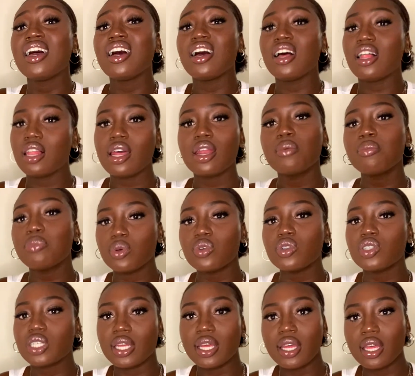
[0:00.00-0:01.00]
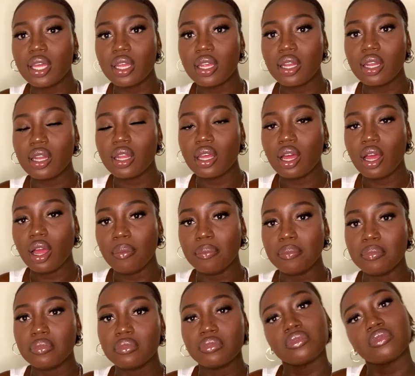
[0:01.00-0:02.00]
a lot of bullshit
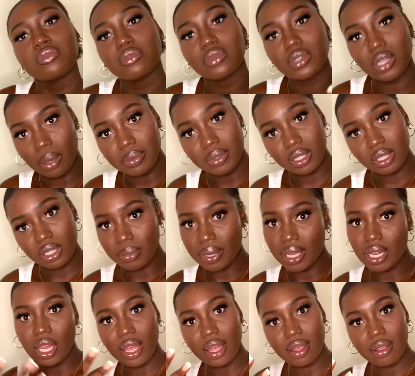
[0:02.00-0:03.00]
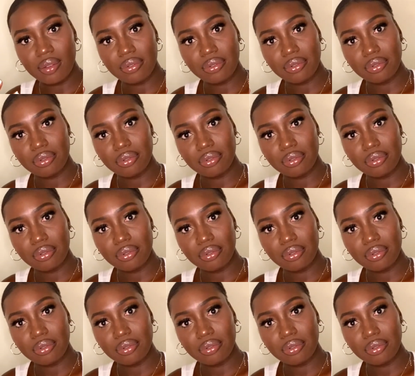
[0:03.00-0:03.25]
comes into my life.